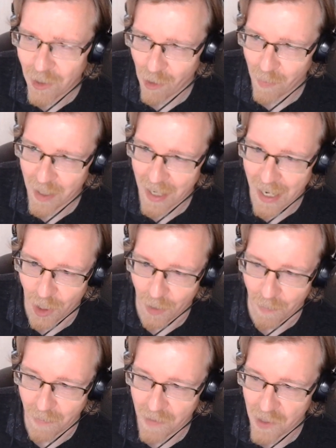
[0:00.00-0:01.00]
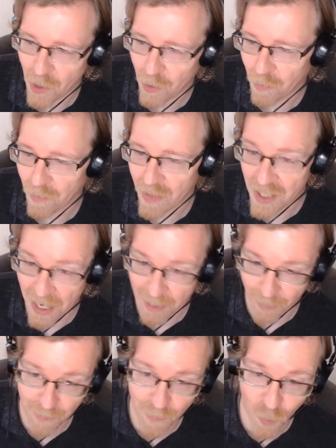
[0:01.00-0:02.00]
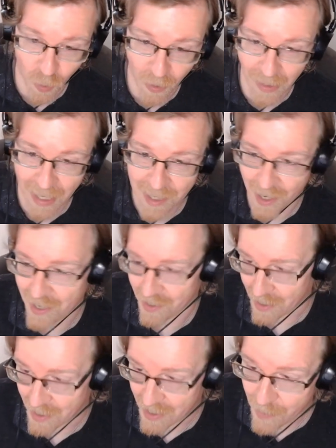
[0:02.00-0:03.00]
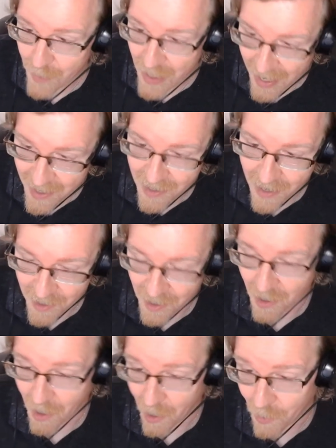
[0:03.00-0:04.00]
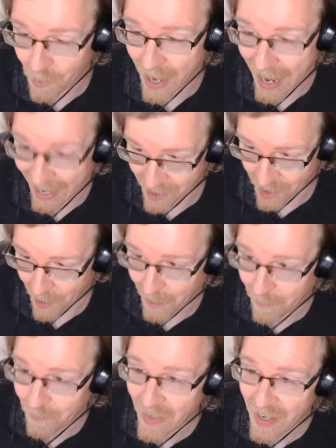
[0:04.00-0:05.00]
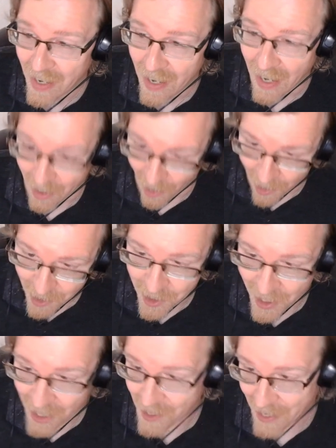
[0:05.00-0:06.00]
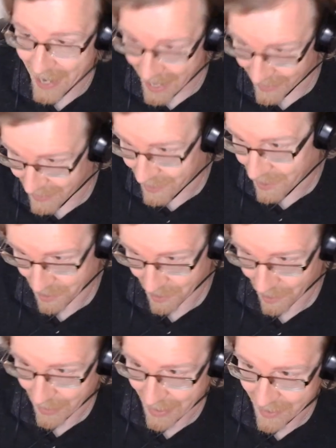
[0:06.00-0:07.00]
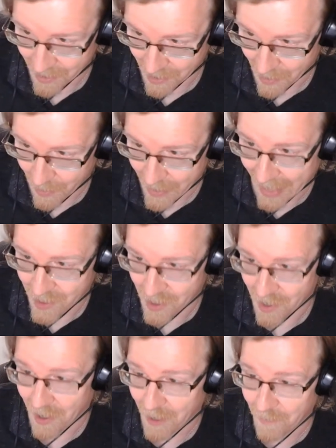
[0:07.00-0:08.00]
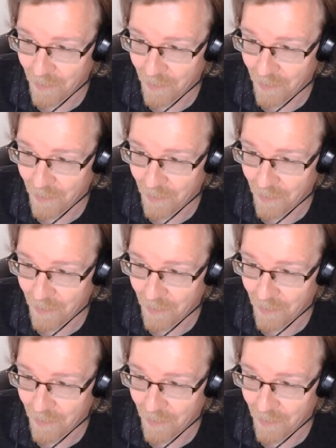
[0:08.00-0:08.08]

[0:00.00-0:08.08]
interpretation. So the settlement more or less says that C B S doesn't own Axanar. It also says that Alec doesn't, know, doesn't own Axanar.